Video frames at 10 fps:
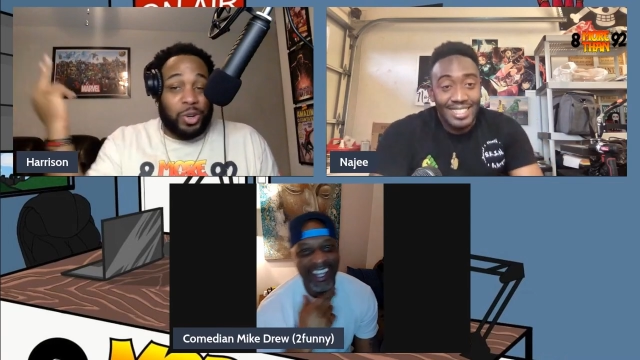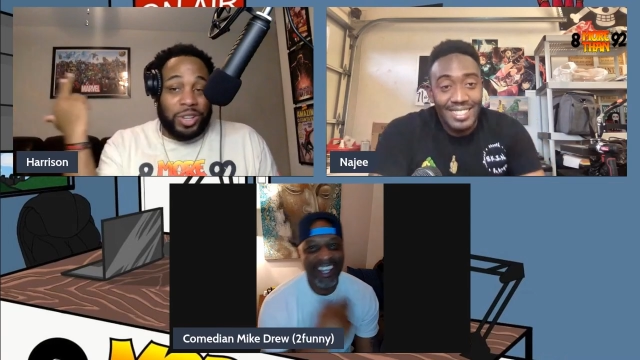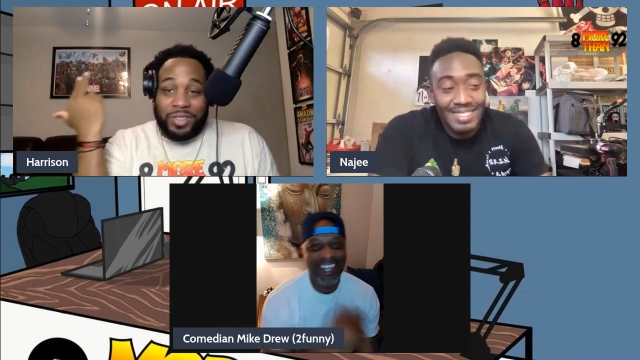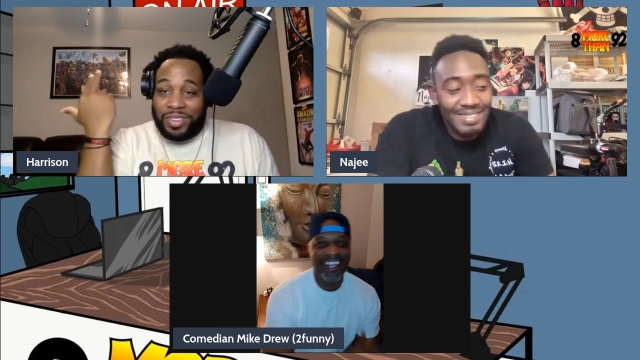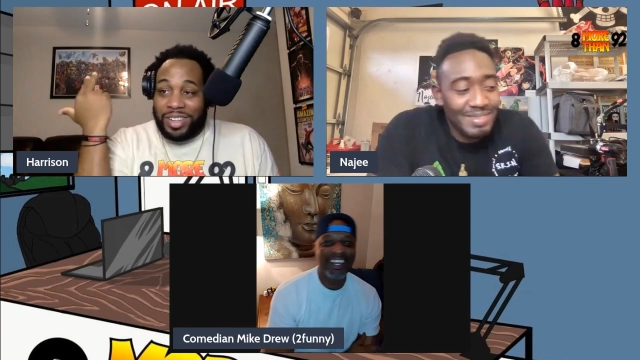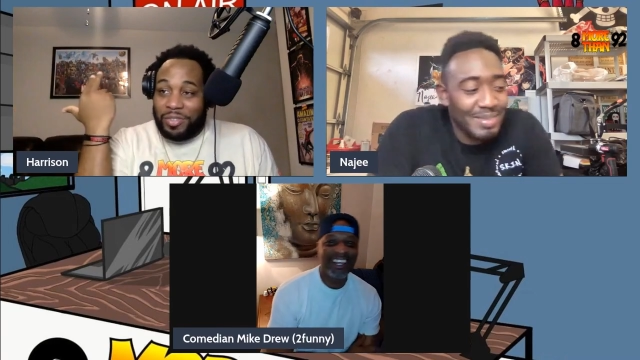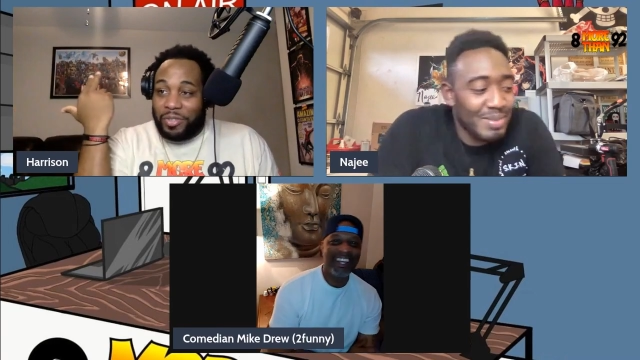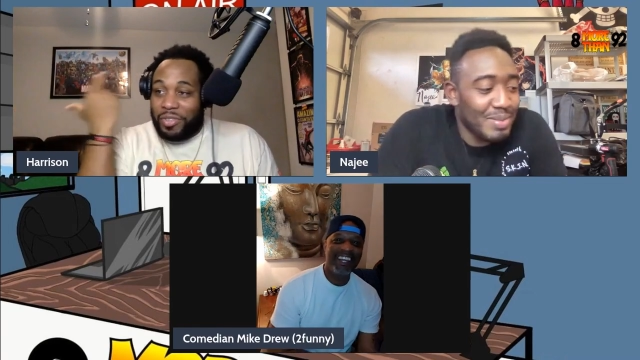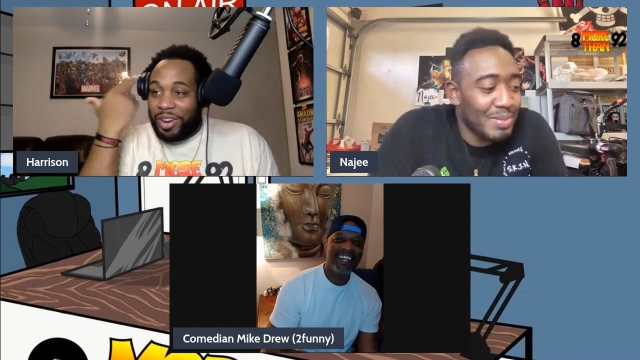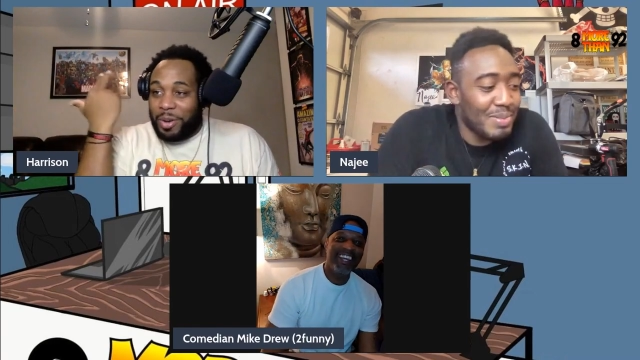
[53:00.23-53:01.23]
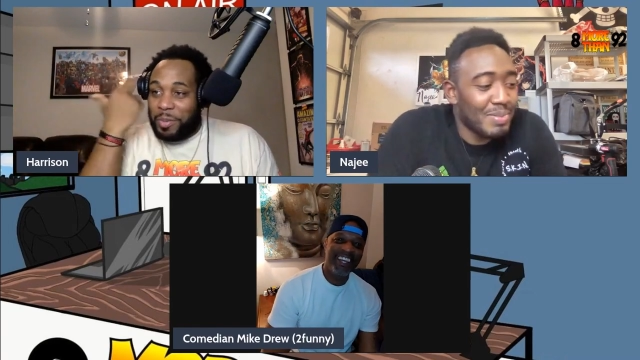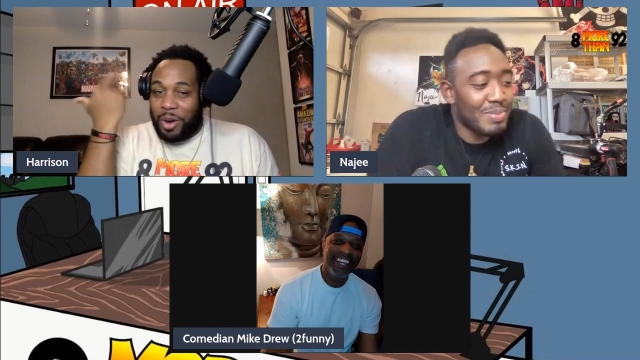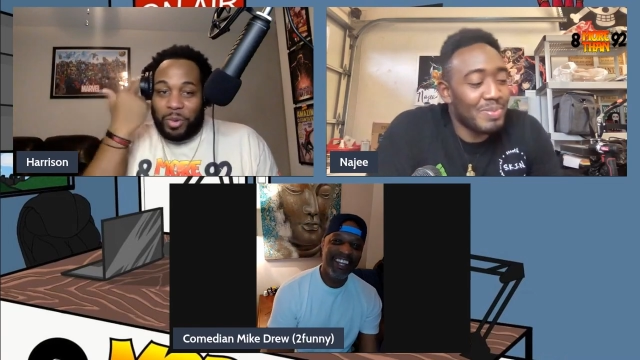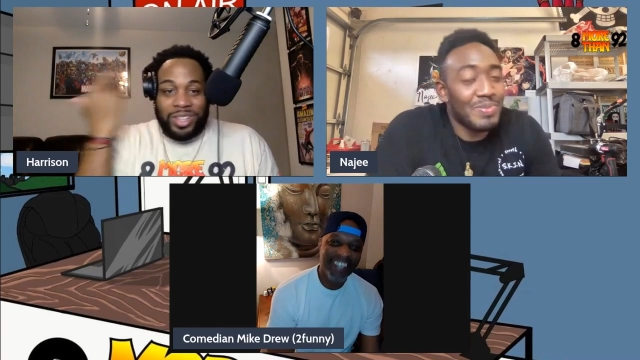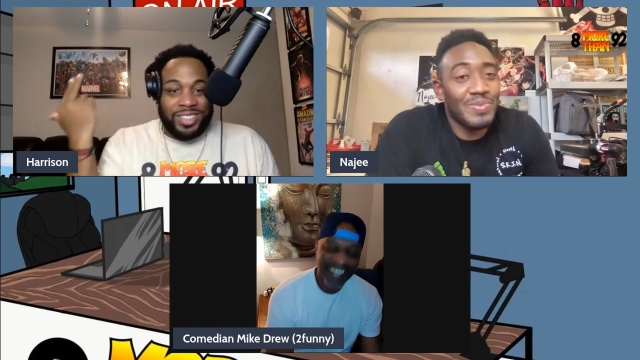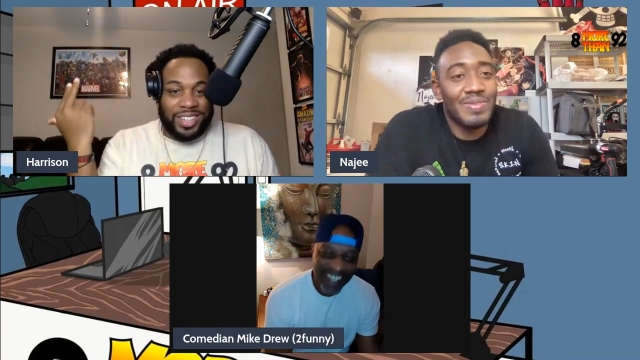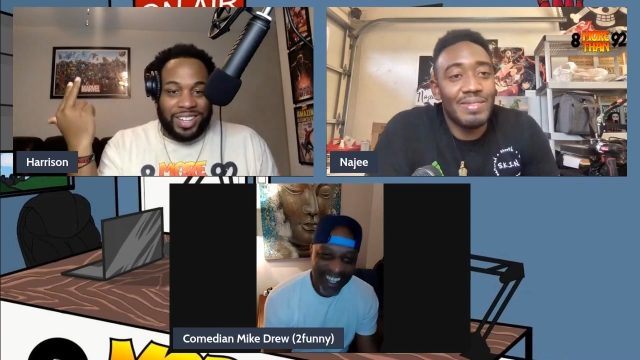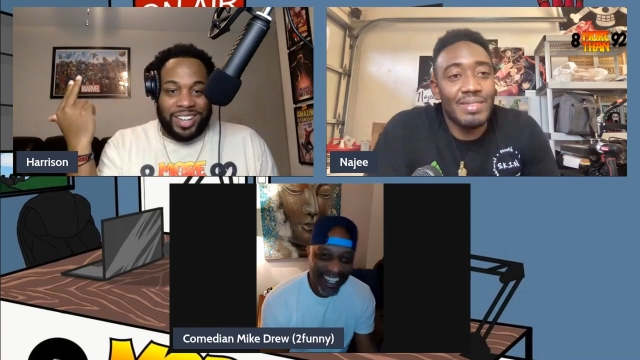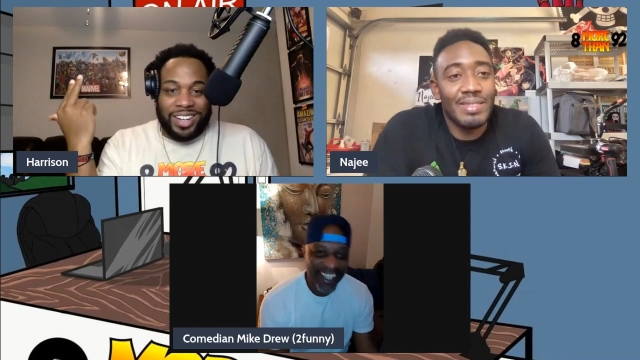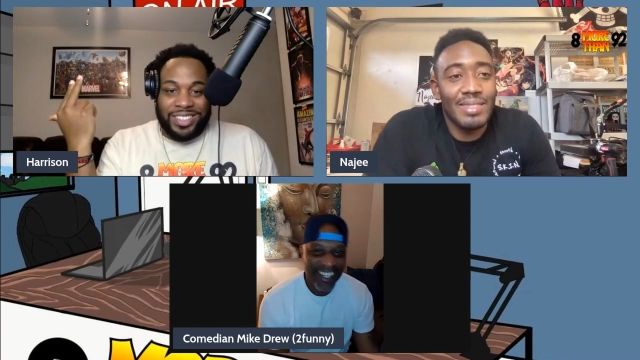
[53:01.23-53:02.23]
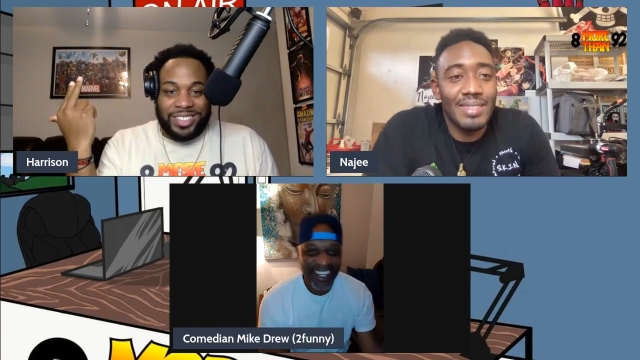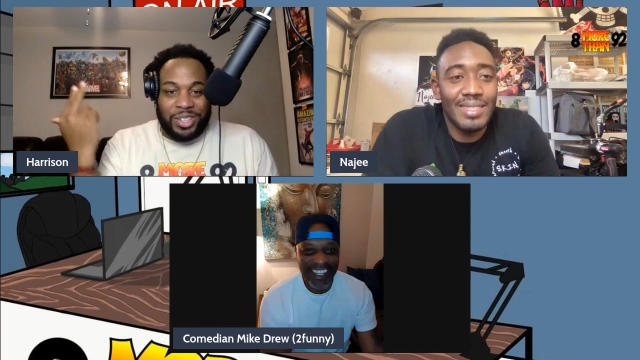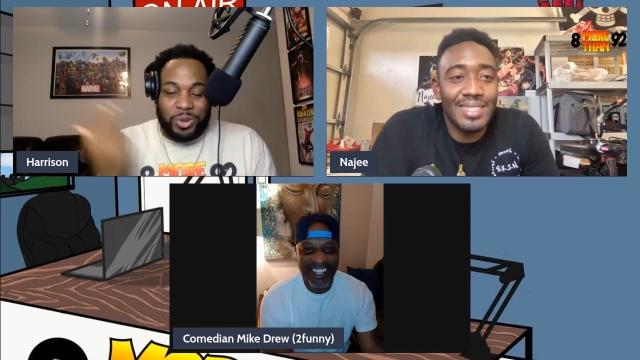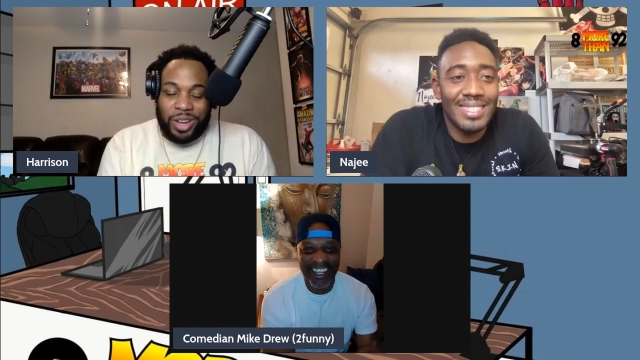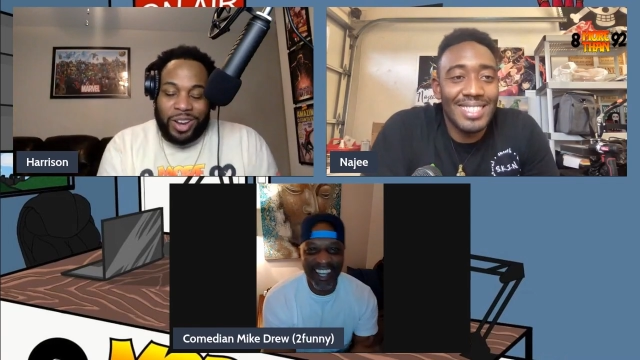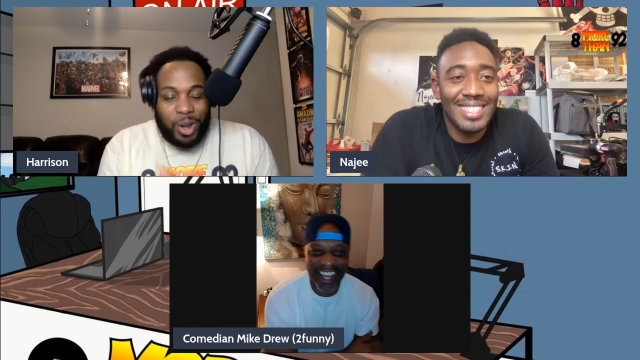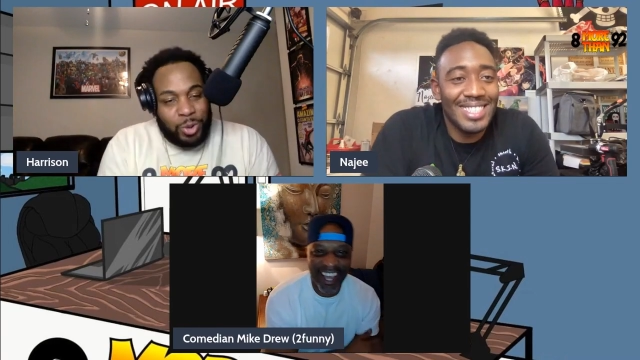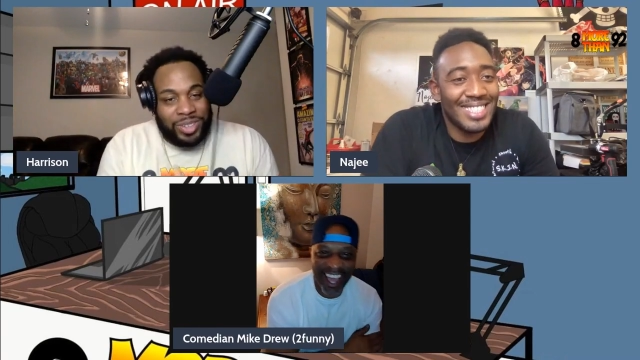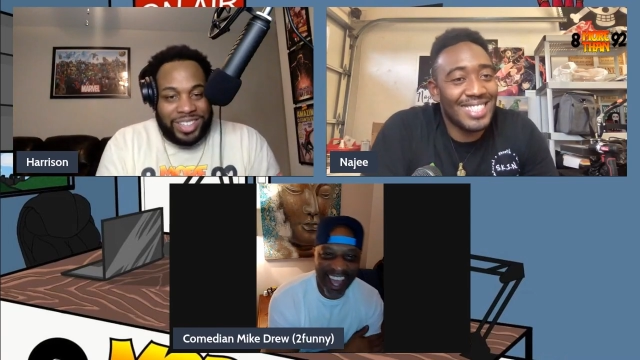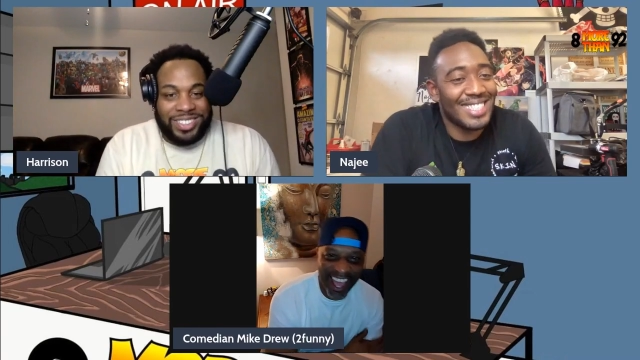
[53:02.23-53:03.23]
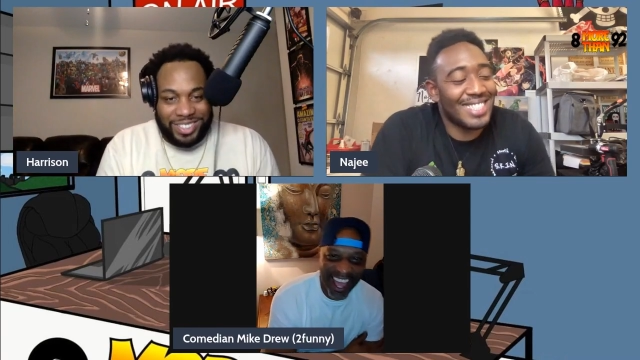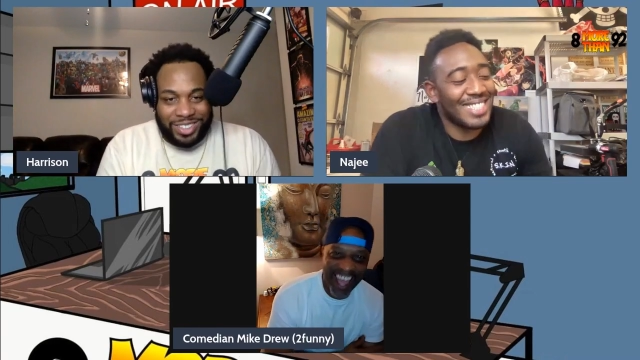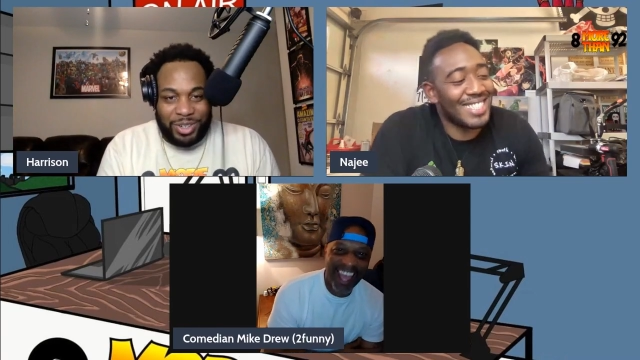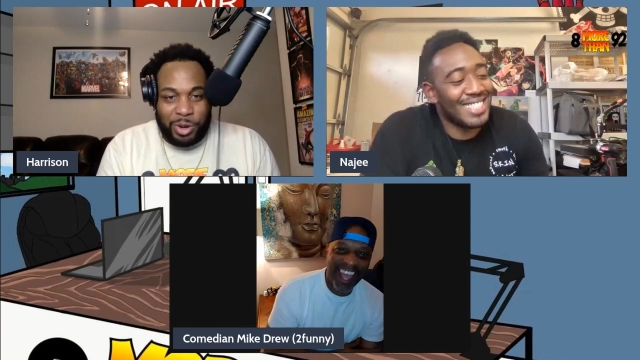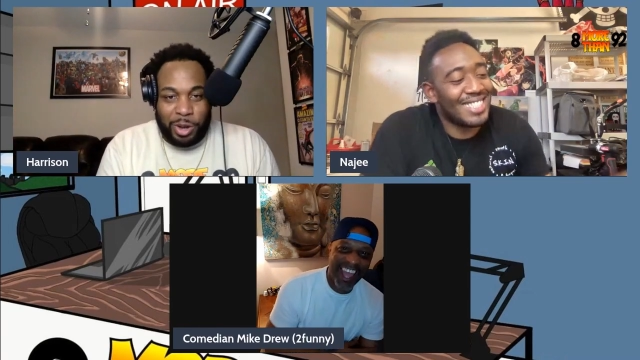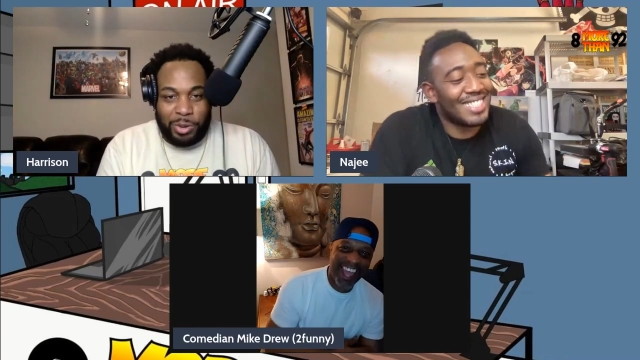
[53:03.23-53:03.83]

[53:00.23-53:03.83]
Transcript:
Speaker 1: You don't even give a fuck about what he say. Like I said, you gotta own that shit,